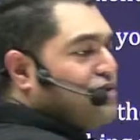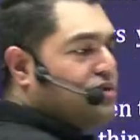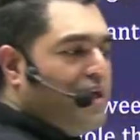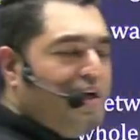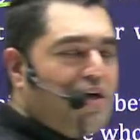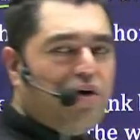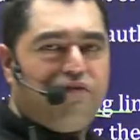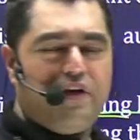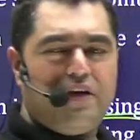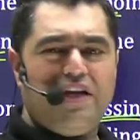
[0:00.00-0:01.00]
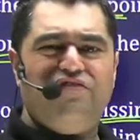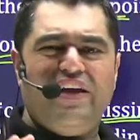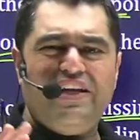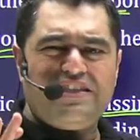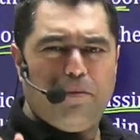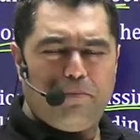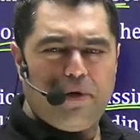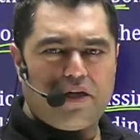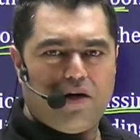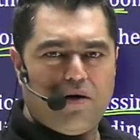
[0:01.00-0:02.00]
think of it in very simple
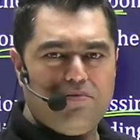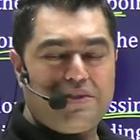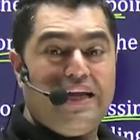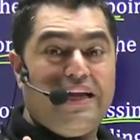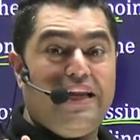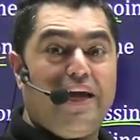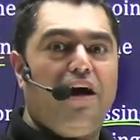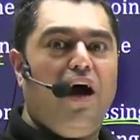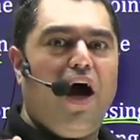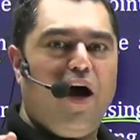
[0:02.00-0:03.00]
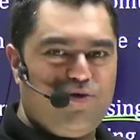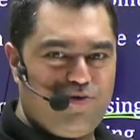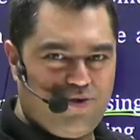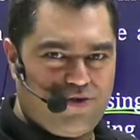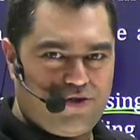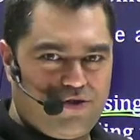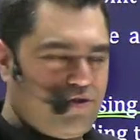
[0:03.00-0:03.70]
terms like a house.